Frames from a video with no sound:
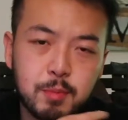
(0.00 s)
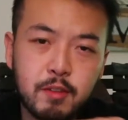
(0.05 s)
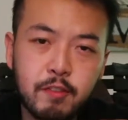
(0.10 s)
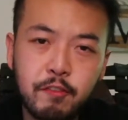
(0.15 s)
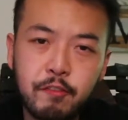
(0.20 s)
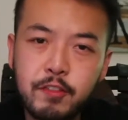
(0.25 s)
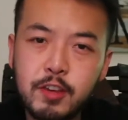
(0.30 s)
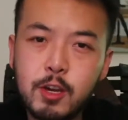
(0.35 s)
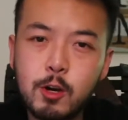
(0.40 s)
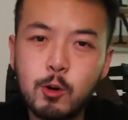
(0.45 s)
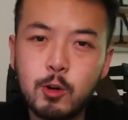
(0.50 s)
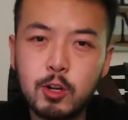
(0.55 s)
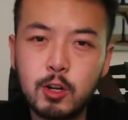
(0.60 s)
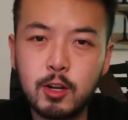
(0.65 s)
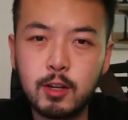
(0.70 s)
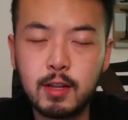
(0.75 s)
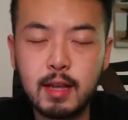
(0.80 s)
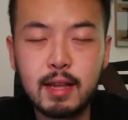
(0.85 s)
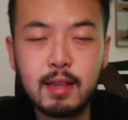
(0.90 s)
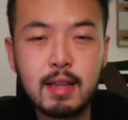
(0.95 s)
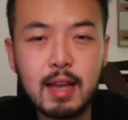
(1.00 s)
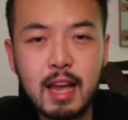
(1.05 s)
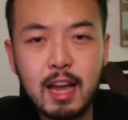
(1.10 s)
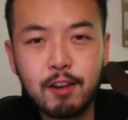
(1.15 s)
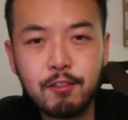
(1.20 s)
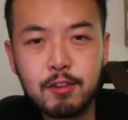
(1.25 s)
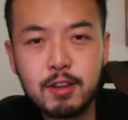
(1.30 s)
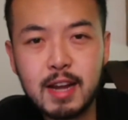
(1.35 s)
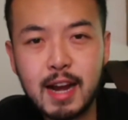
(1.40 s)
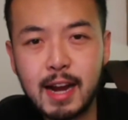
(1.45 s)
me feel good, and
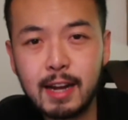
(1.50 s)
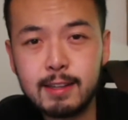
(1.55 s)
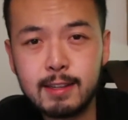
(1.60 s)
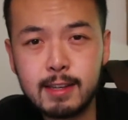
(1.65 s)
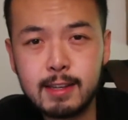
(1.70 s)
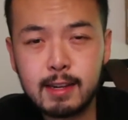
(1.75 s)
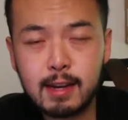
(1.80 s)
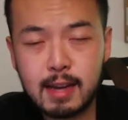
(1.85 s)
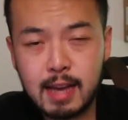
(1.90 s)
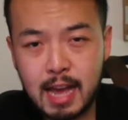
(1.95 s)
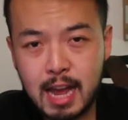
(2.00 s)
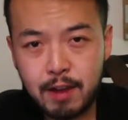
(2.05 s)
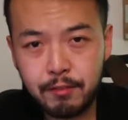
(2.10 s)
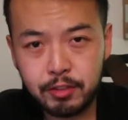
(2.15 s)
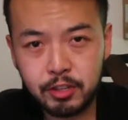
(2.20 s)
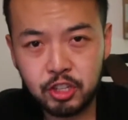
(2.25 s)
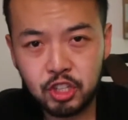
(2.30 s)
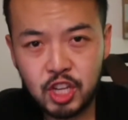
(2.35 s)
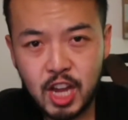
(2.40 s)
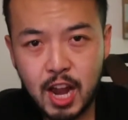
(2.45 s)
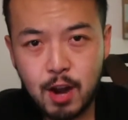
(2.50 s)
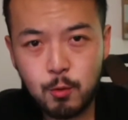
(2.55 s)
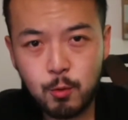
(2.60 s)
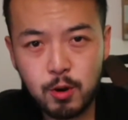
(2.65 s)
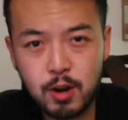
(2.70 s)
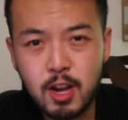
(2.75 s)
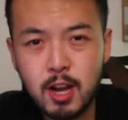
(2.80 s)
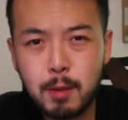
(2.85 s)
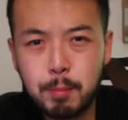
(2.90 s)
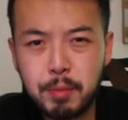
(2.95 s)
every idea I have in the
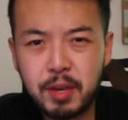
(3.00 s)
shower